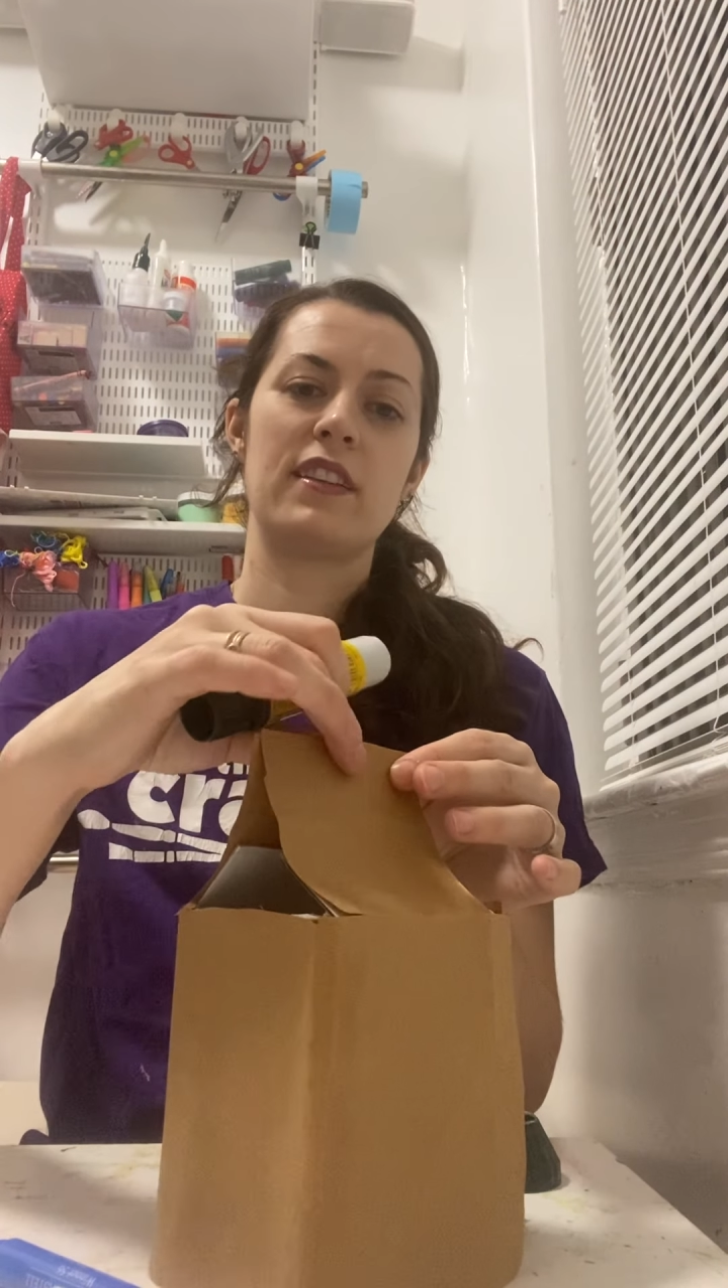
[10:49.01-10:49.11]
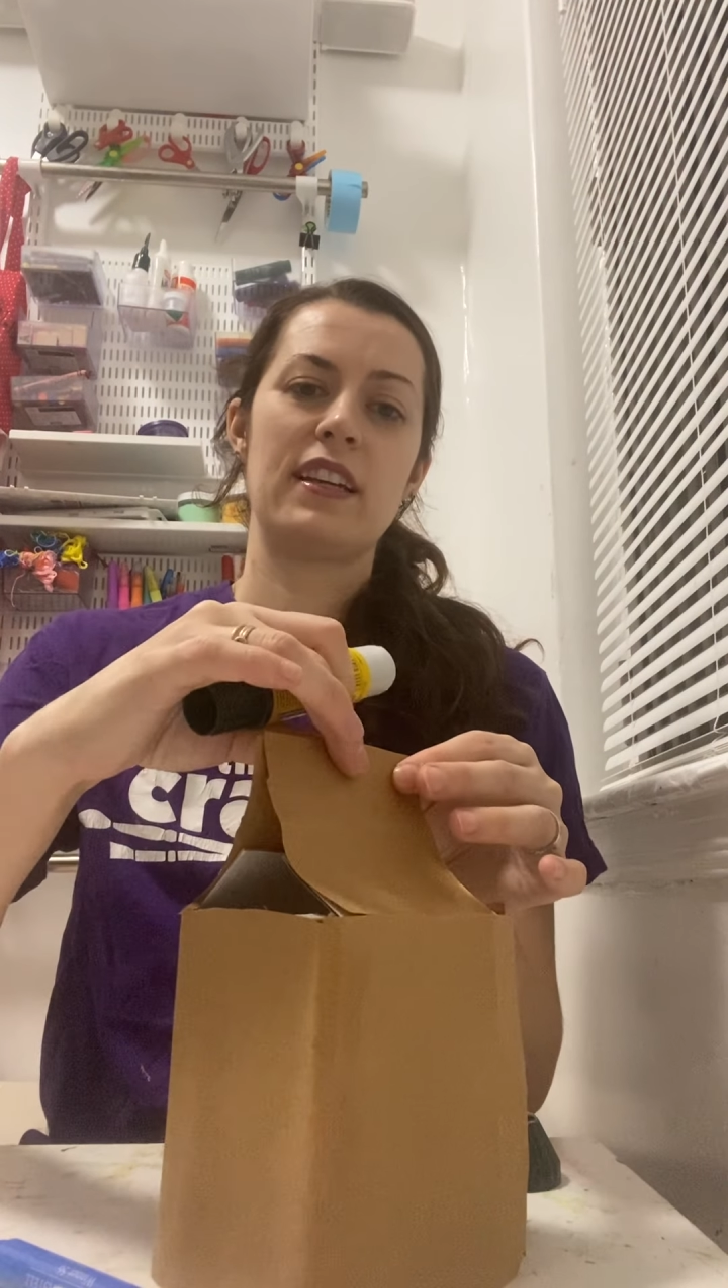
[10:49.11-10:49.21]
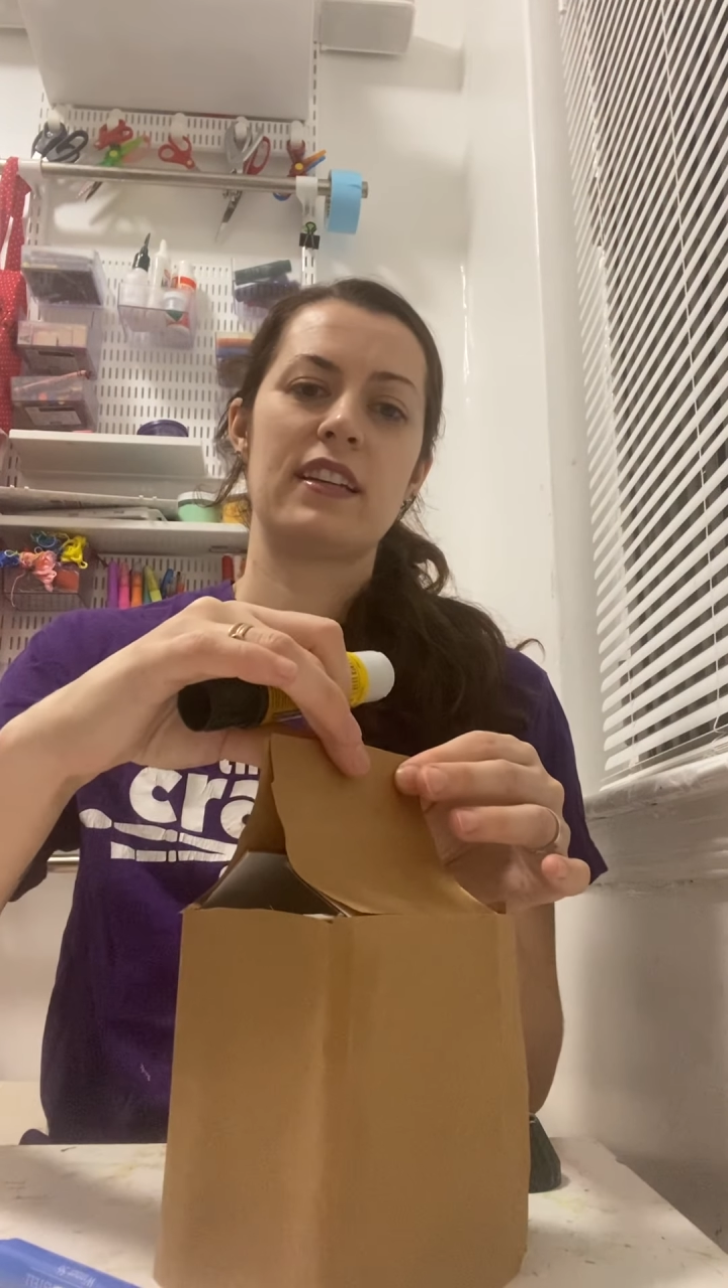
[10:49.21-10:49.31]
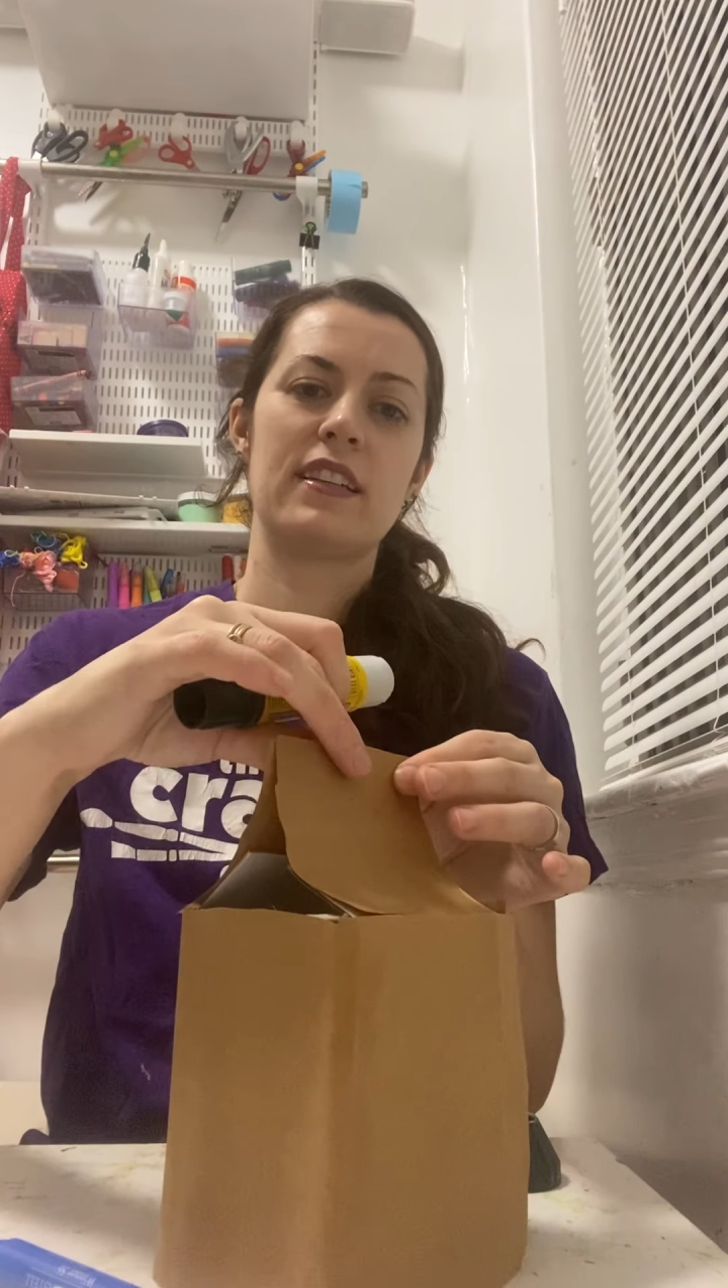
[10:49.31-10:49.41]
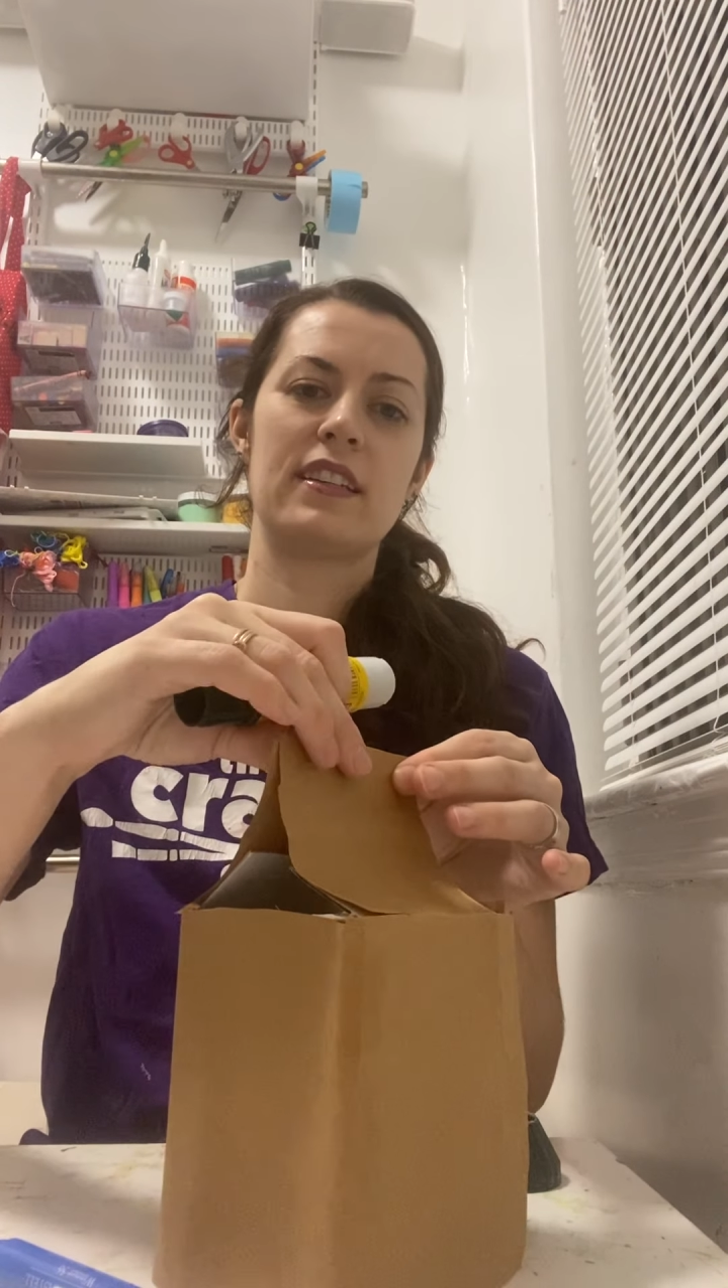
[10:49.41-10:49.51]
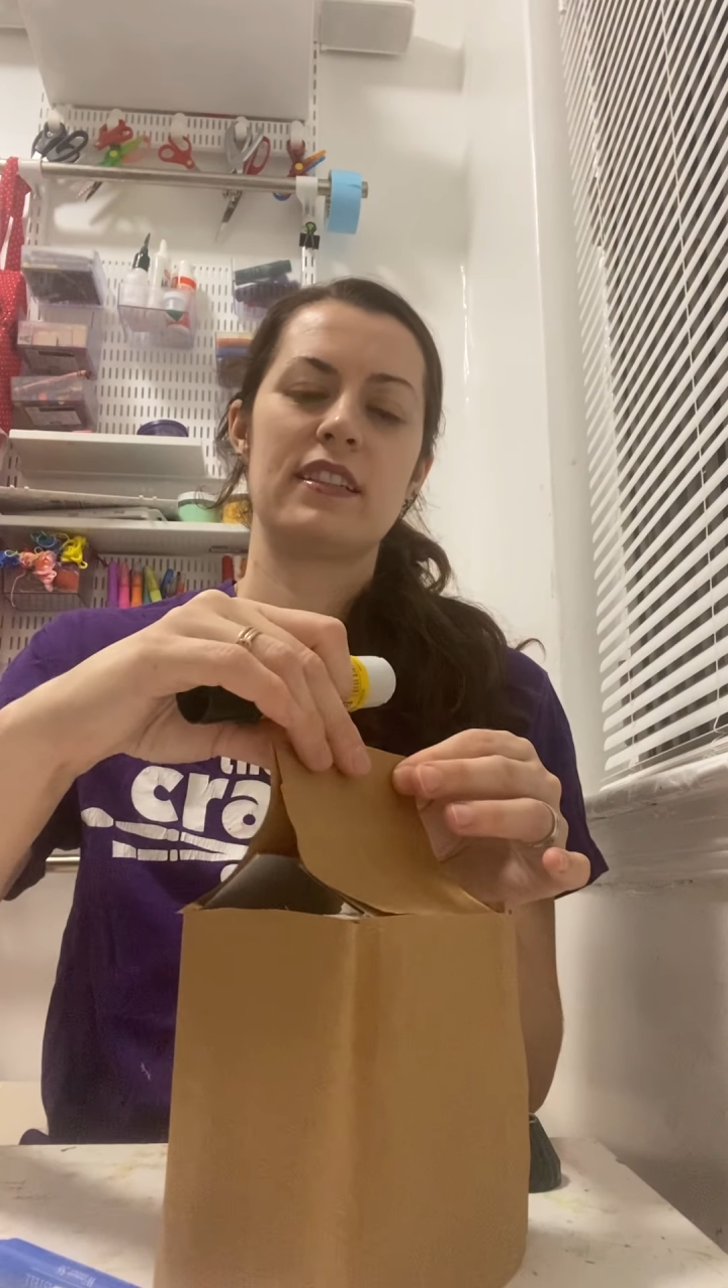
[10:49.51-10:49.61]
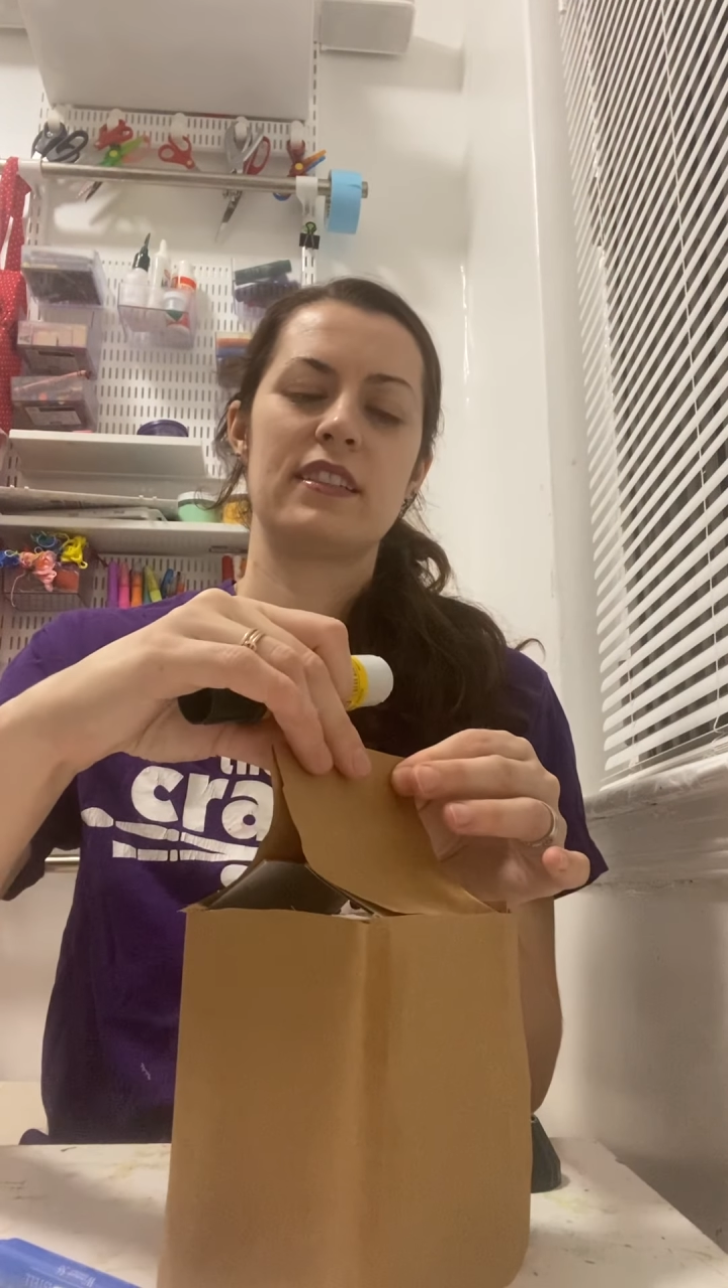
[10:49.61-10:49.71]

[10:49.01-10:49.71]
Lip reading: or like